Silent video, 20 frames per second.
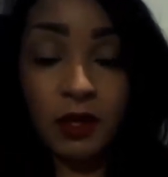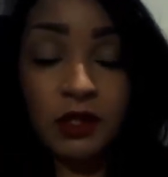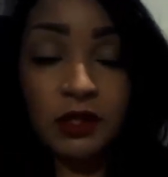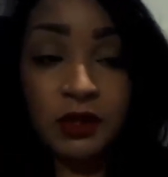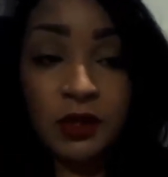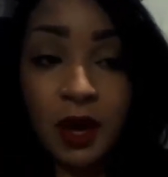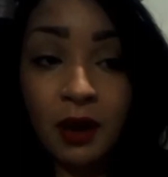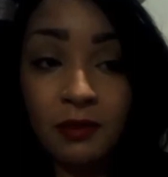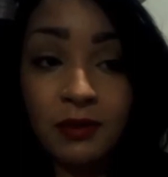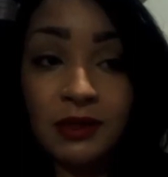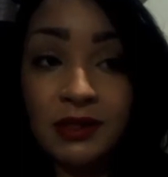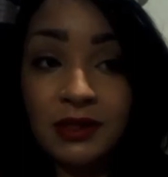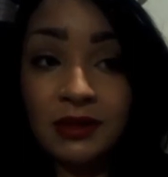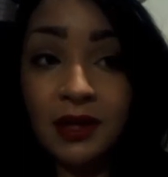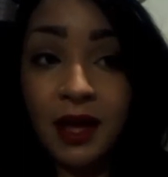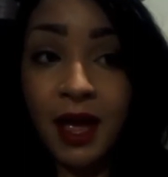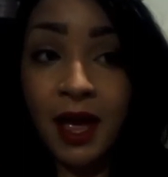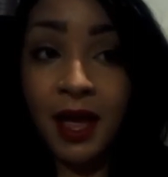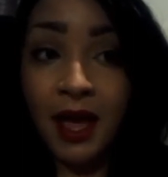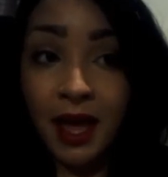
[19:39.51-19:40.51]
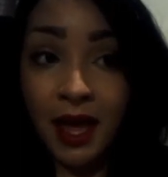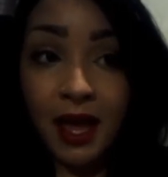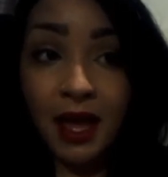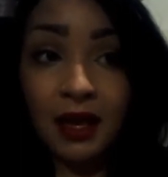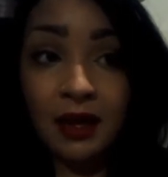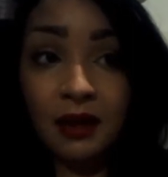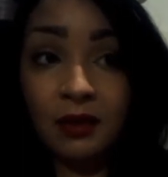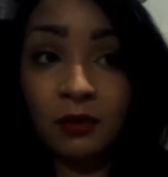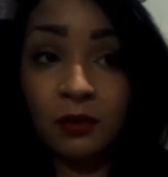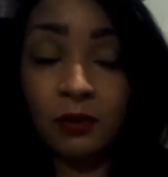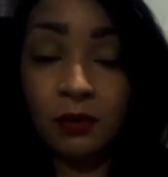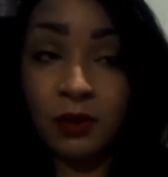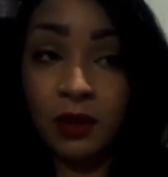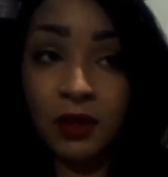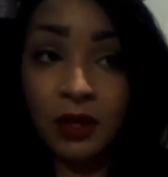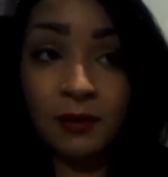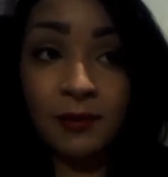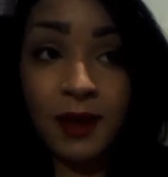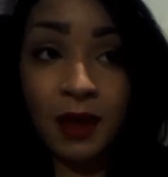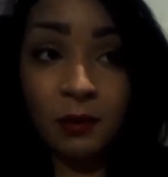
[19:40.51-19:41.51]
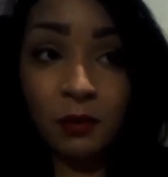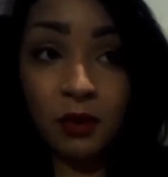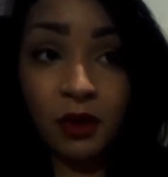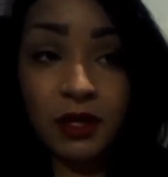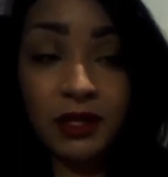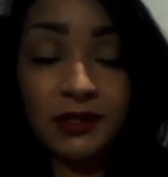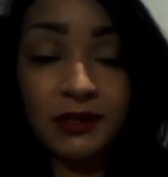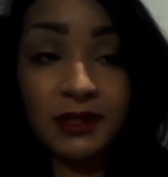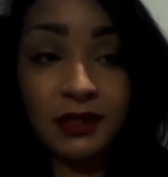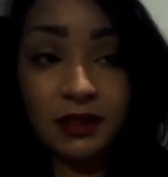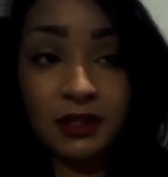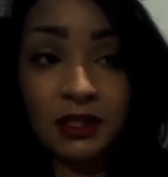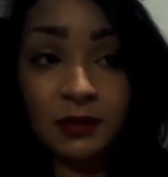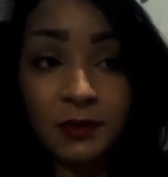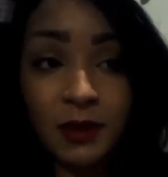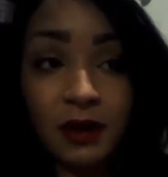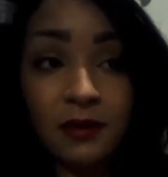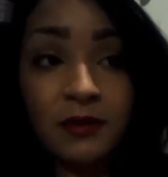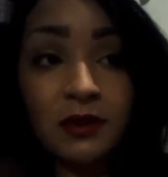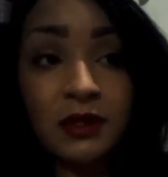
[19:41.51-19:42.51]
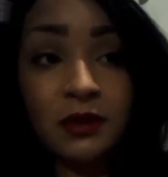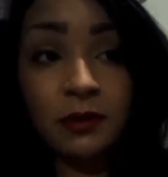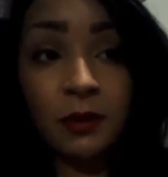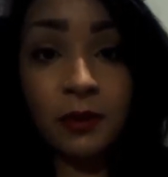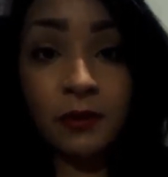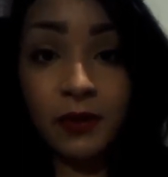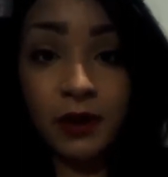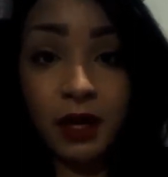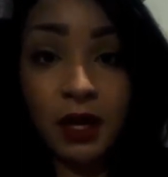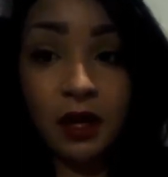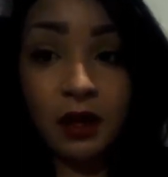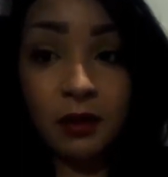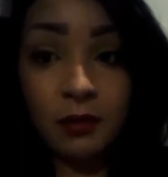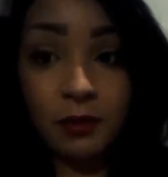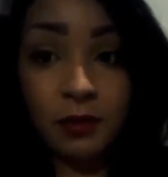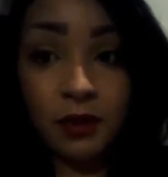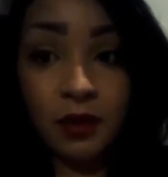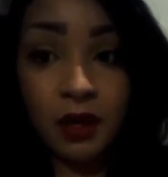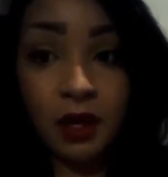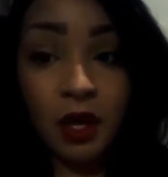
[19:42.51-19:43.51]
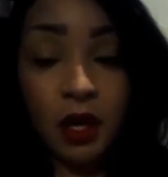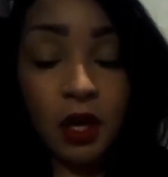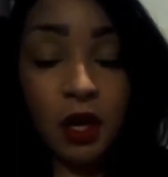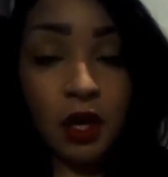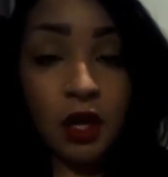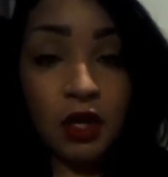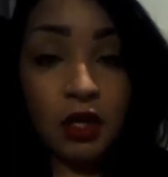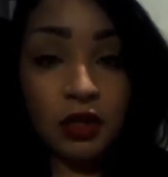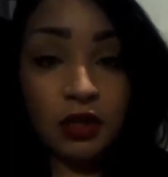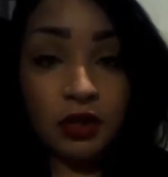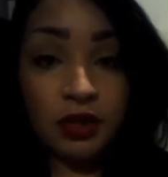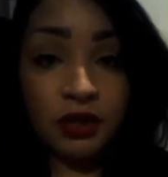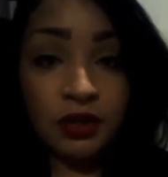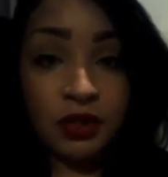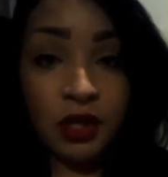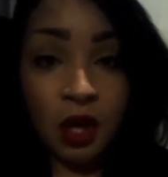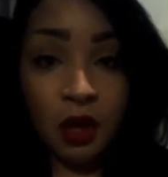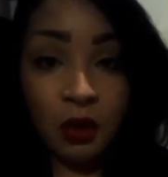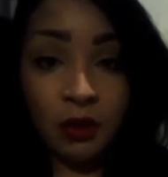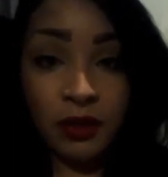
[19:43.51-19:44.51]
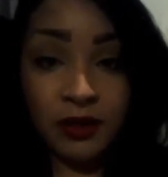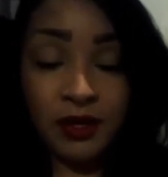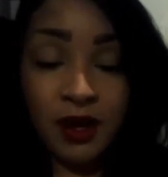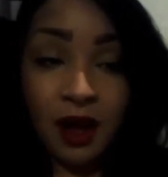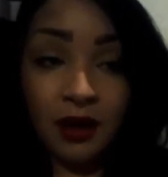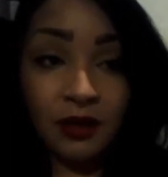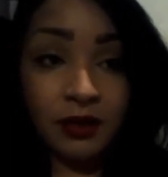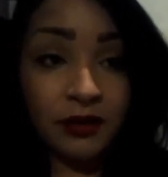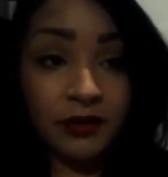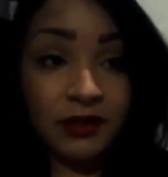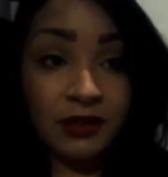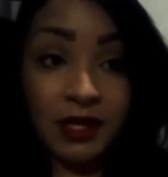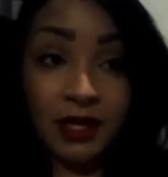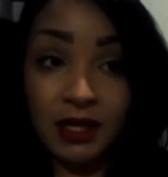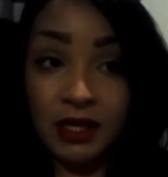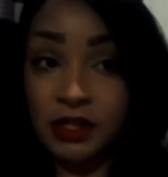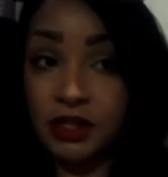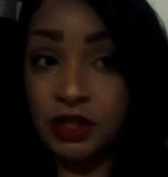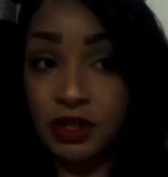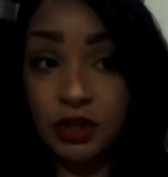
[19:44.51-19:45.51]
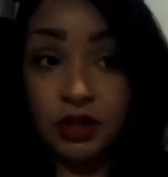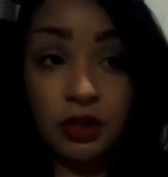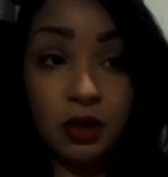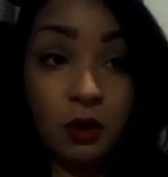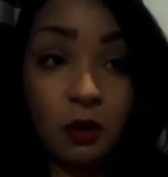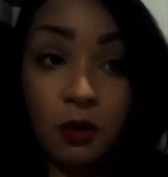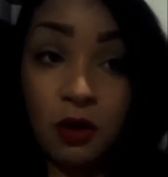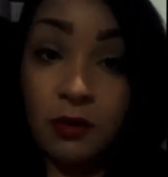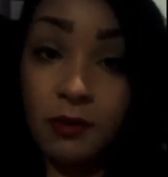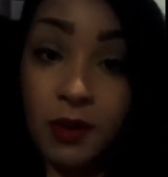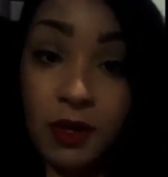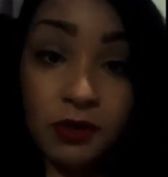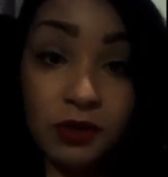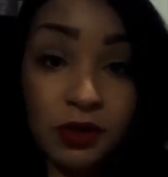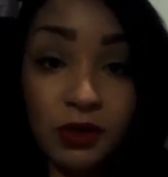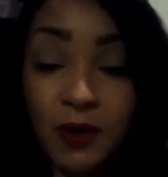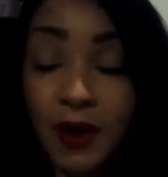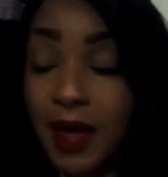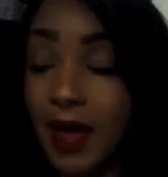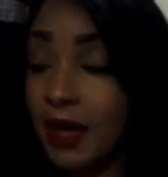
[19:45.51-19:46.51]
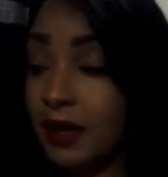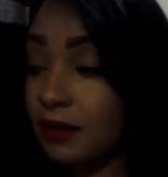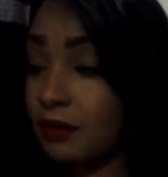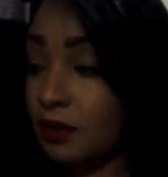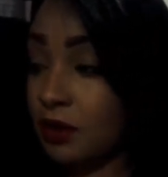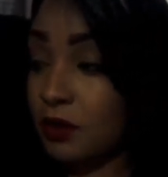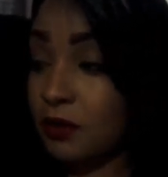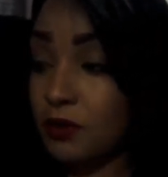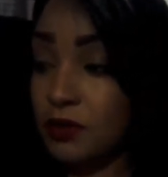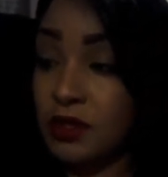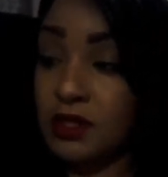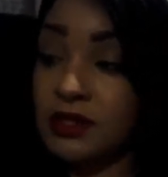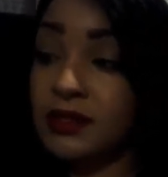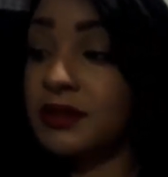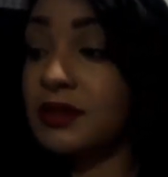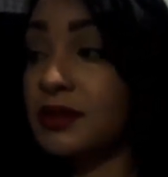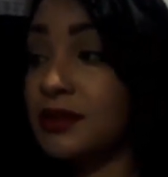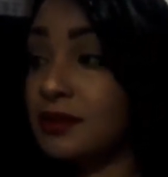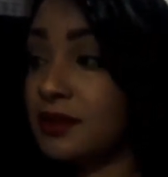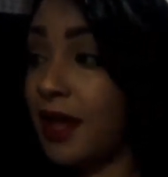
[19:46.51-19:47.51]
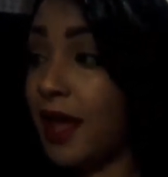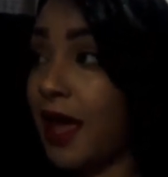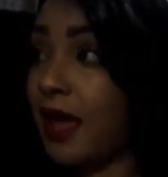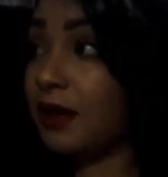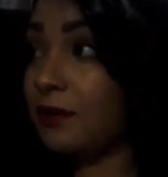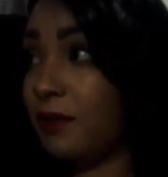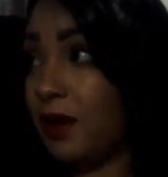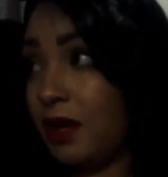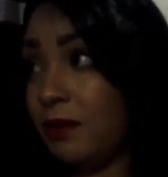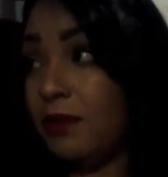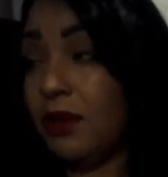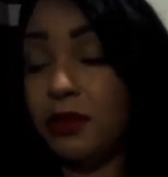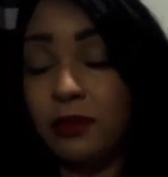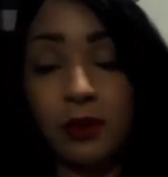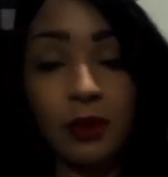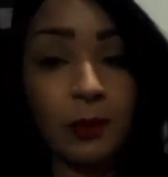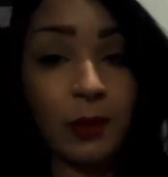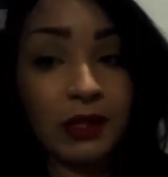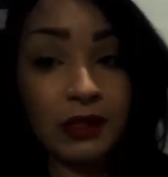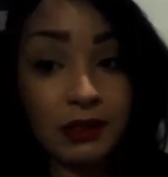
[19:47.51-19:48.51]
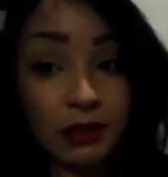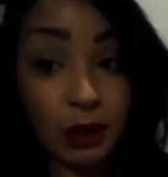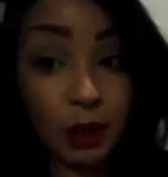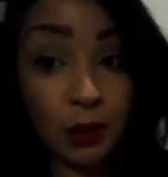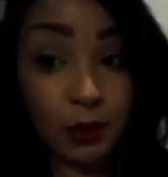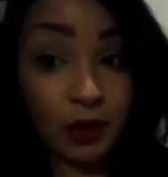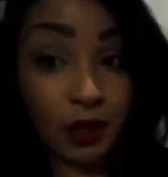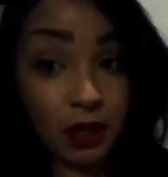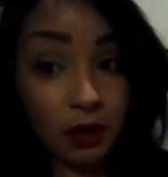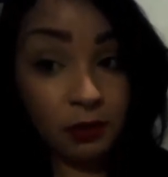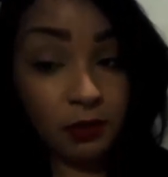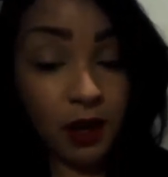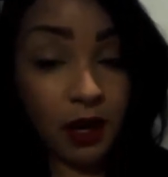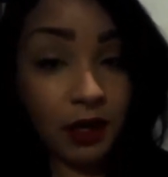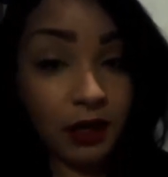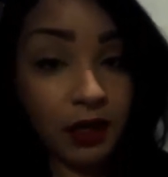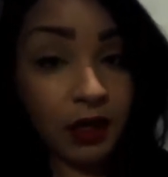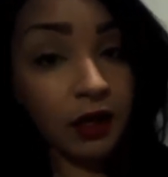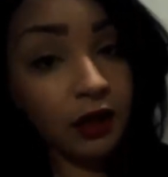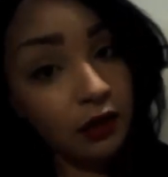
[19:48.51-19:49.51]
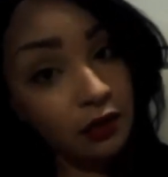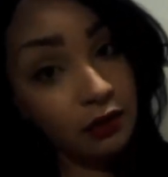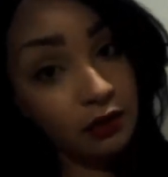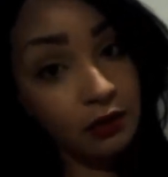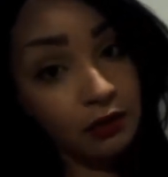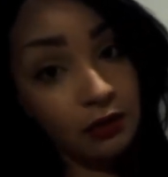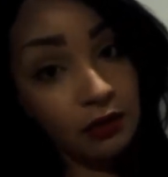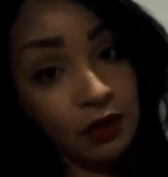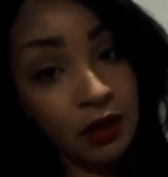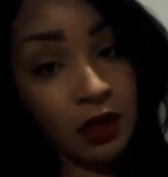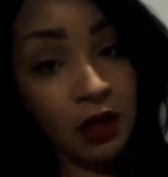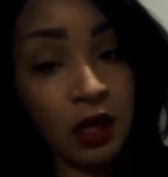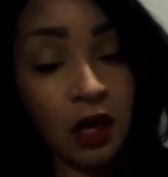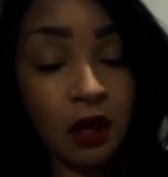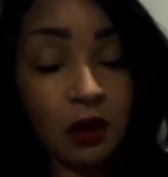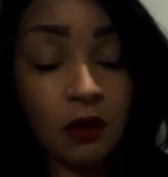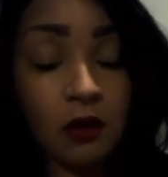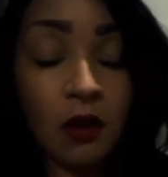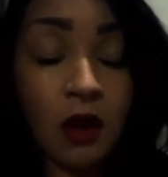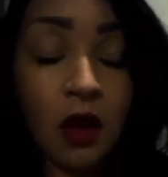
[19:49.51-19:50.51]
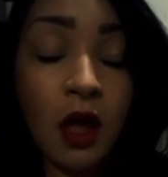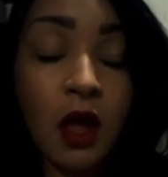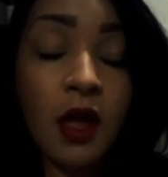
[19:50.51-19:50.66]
So I was, I had really bad morning sickness, but I was throwing up. So the doctor was like, it's just your hormones. You had, you just had a baby three months ago. Now you're pregnant, you know?